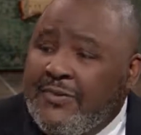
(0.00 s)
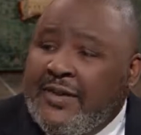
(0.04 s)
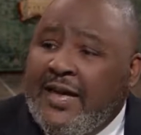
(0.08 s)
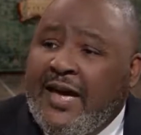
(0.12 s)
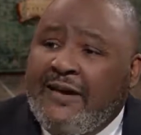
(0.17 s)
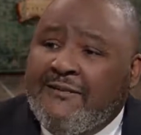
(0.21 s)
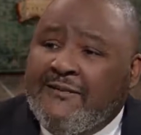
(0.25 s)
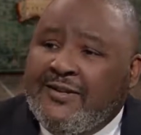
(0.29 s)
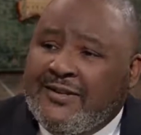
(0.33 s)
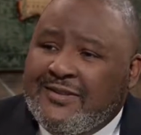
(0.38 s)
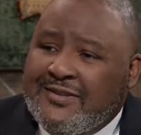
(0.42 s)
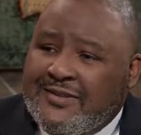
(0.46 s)

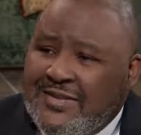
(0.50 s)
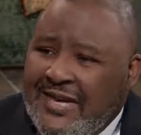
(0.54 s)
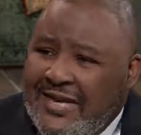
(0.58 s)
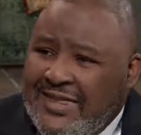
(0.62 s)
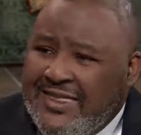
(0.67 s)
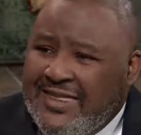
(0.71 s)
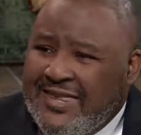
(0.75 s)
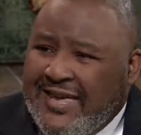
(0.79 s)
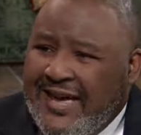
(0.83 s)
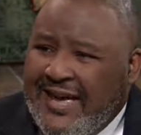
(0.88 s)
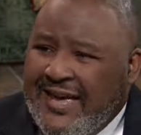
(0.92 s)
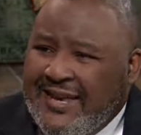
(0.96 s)
Having
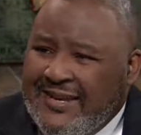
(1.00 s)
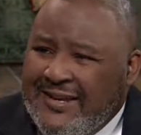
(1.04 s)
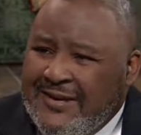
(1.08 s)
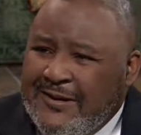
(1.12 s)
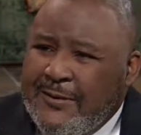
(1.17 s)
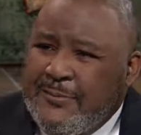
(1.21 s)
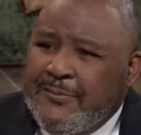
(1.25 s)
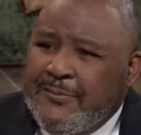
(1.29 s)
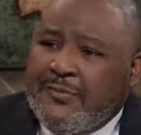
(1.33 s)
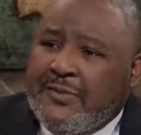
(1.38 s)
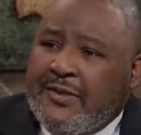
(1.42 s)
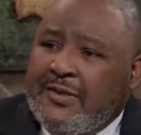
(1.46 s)
said that,
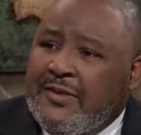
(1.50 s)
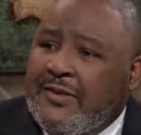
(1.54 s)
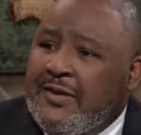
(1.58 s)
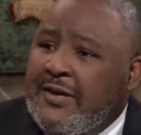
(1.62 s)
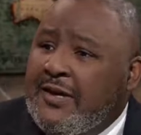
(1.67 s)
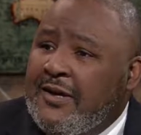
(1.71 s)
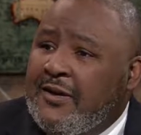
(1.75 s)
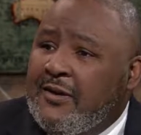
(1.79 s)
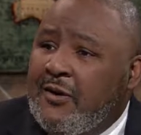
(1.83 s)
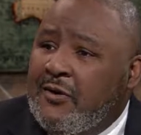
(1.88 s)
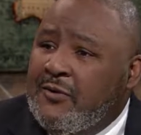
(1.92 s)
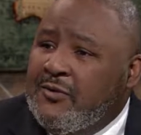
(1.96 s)

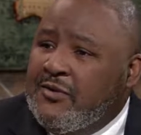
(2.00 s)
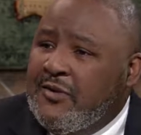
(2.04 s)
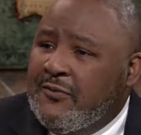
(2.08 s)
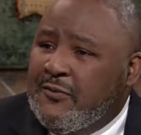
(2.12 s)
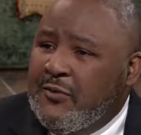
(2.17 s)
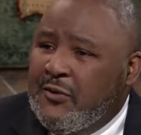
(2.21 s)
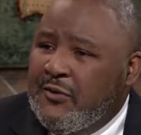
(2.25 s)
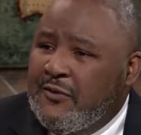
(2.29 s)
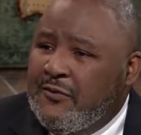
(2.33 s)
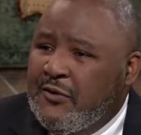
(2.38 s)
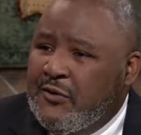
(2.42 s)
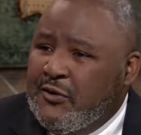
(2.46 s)
the cost of
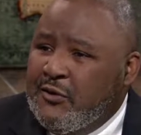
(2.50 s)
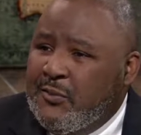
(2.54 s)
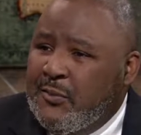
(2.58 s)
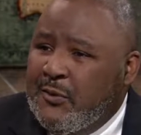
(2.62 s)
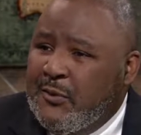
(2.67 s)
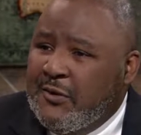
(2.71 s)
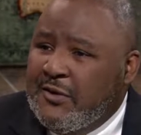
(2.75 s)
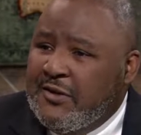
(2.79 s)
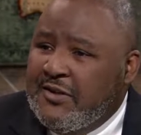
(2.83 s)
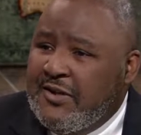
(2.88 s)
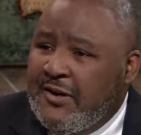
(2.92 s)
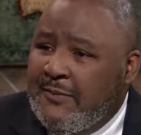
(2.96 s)
a reverse
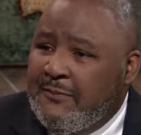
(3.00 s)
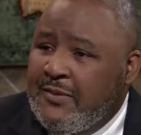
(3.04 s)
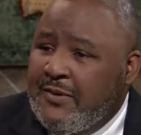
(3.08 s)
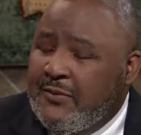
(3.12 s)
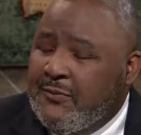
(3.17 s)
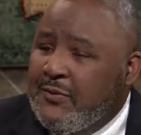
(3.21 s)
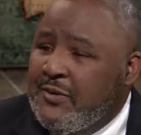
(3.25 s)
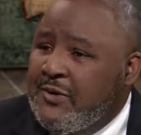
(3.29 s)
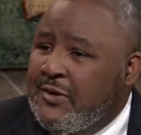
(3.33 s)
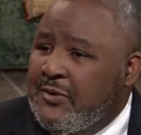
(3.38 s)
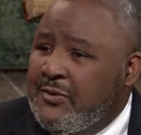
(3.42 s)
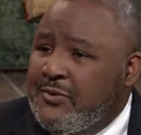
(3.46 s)
mortgage have
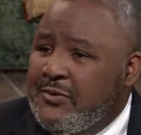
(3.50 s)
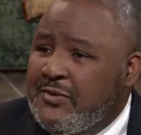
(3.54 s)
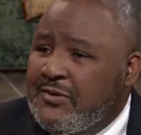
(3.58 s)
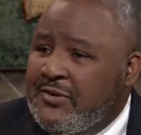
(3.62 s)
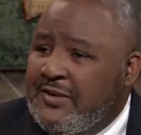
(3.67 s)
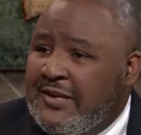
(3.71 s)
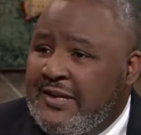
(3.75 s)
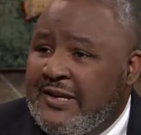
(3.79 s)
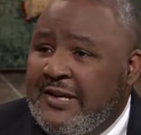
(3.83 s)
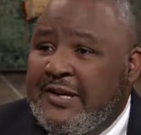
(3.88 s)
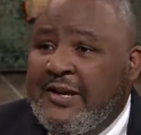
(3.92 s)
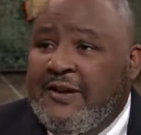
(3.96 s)
been reduced
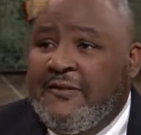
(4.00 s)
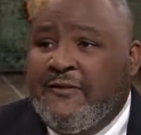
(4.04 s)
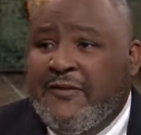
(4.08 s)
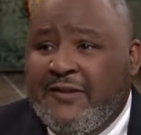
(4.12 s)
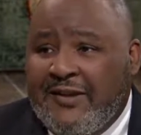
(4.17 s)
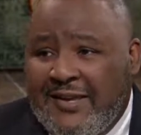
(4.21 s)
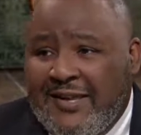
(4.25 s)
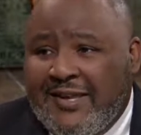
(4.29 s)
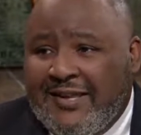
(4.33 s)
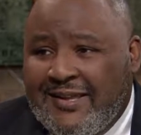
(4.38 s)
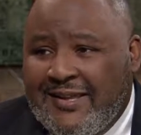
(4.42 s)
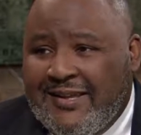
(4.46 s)

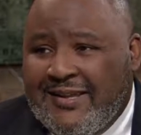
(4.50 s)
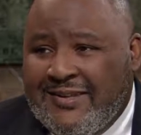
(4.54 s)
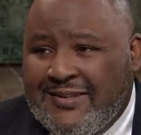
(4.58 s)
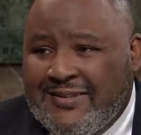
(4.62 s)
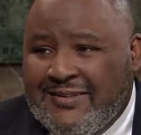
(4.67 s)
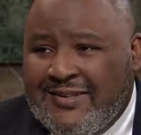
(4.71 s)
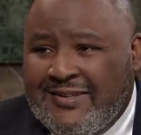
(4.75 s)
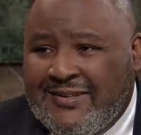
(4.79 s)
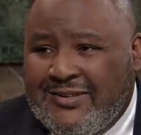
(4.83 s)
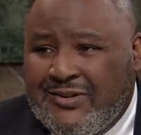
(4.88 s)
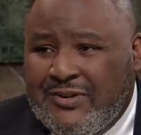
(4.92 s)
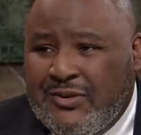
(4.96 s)
significantly
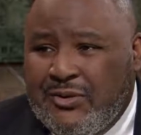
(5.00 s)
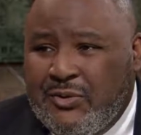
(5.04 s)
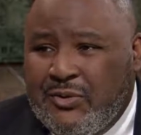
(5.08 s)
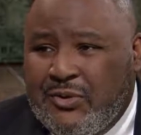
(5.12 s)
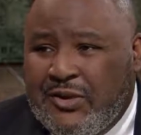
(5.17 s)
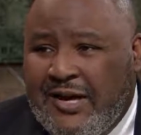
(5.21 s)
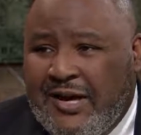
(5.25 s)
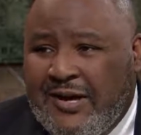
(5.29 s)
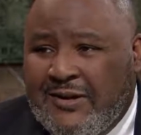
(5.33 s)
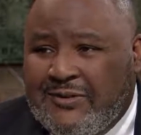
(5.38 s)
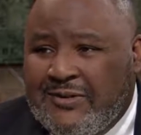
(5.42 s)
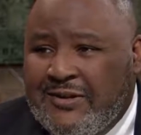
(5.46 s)
since
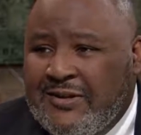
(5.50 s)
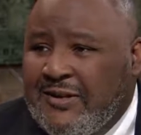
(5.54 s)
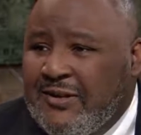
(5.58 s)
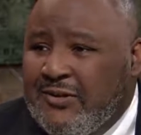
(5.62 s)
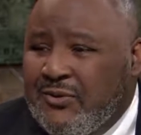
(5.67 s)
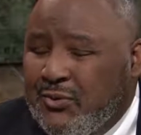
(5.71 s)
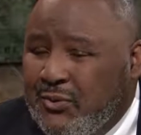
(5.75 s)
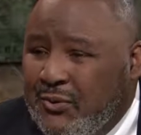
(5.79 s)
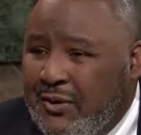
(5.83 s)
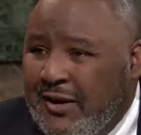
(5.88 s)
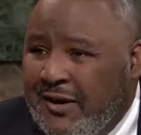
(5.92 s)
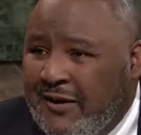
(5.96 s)

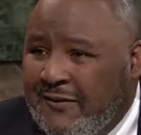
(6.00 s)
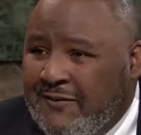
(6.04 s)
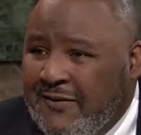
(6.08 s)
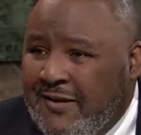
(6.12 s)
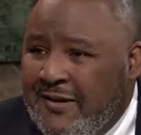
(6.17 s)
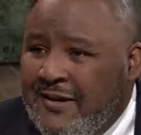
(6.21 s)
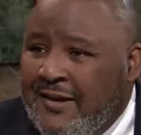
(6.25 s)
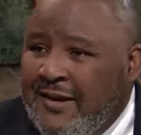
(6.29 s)
2012.